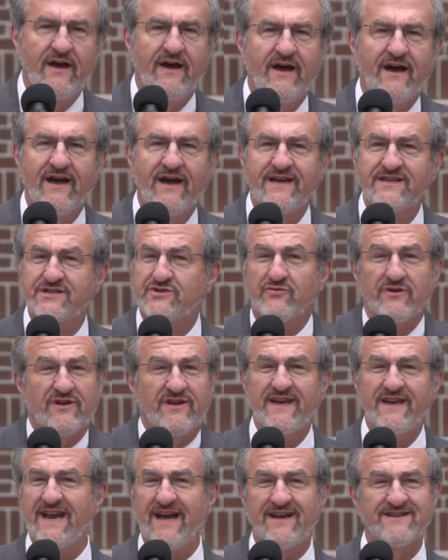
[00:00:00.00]
It's
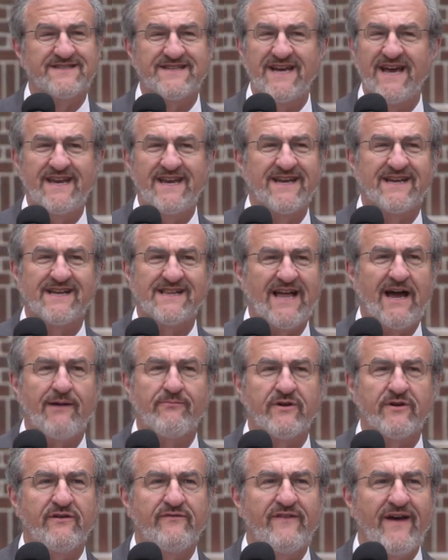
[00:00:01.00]
really an outstanding
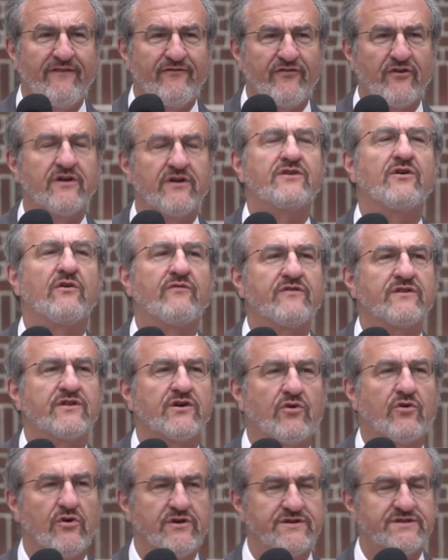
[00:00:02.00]
collaborative effort over
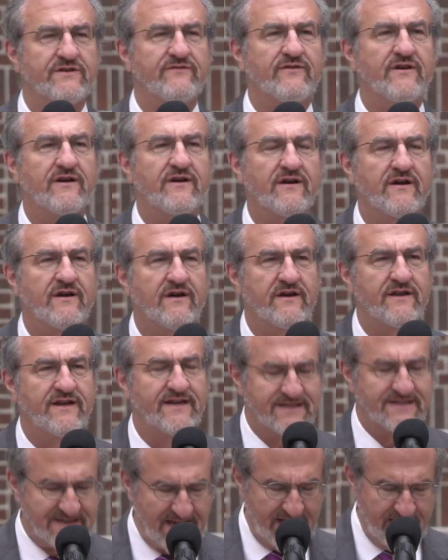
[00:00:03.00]
the course of
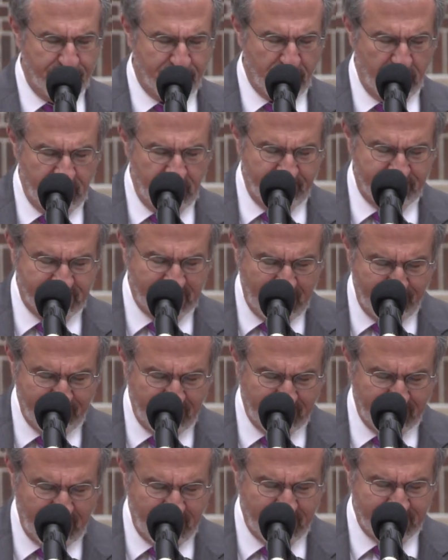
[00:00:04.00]
an extended period of
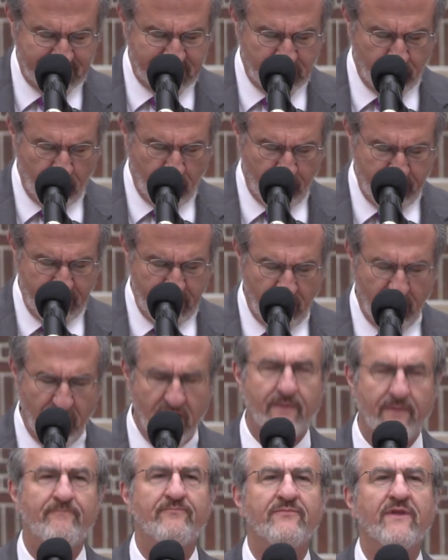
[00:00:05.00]
time that led us to where we
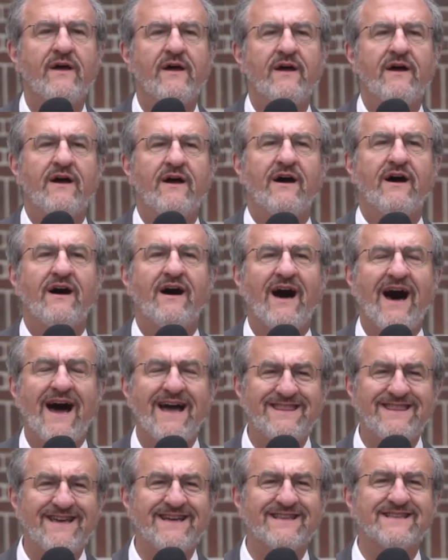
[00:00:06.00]
are.
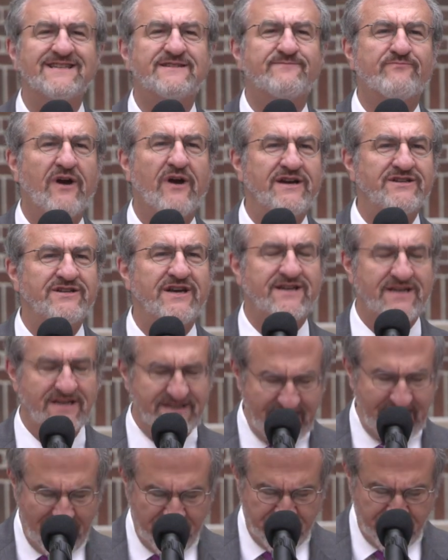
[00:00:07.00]
I think this project
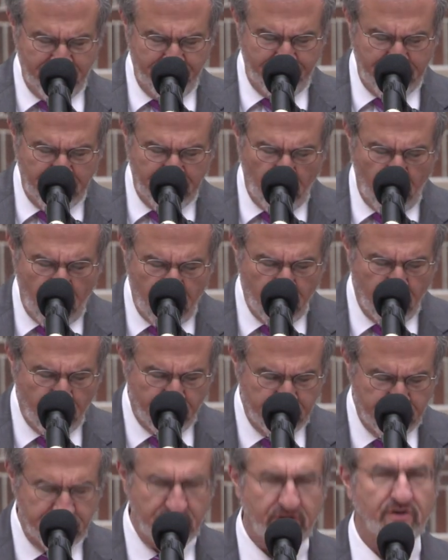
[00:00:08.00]
has actually been long
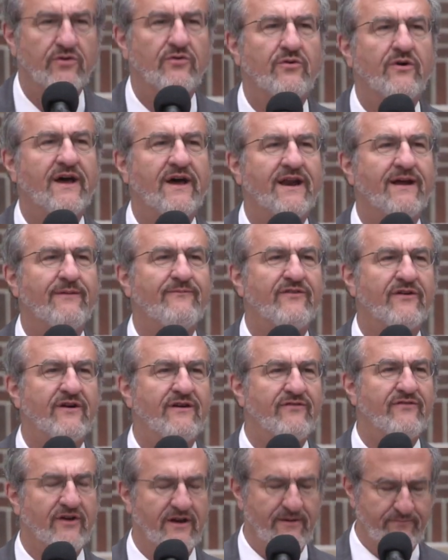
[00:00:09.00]
overdue, and I'm
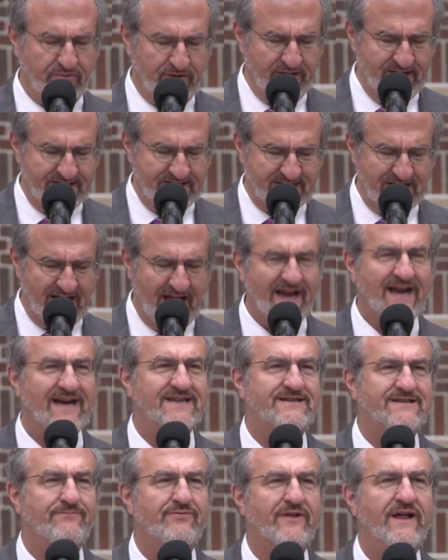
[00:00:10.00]
very, very pleased that I
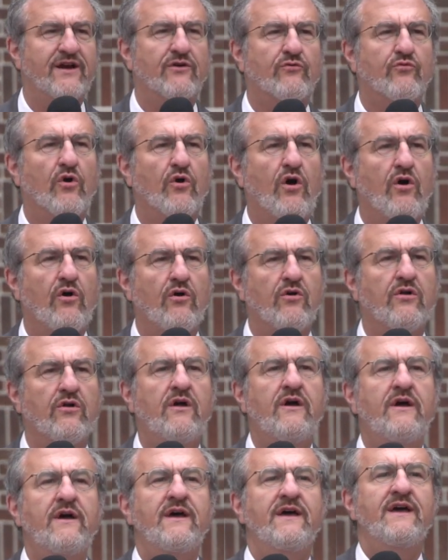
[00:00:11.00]
got to play a
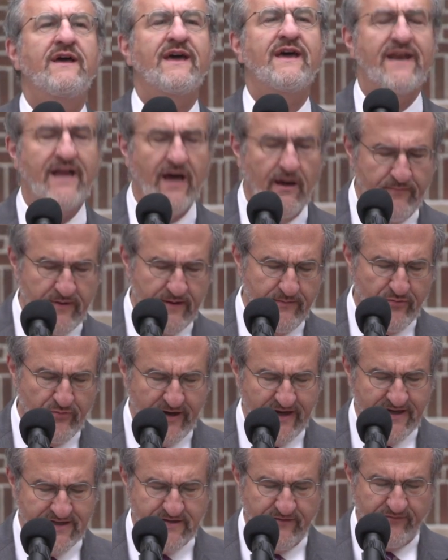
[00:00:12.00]
role in helping
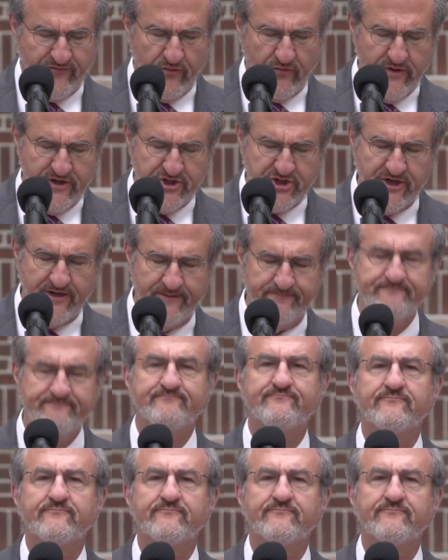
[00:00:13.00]
bring it to fruition.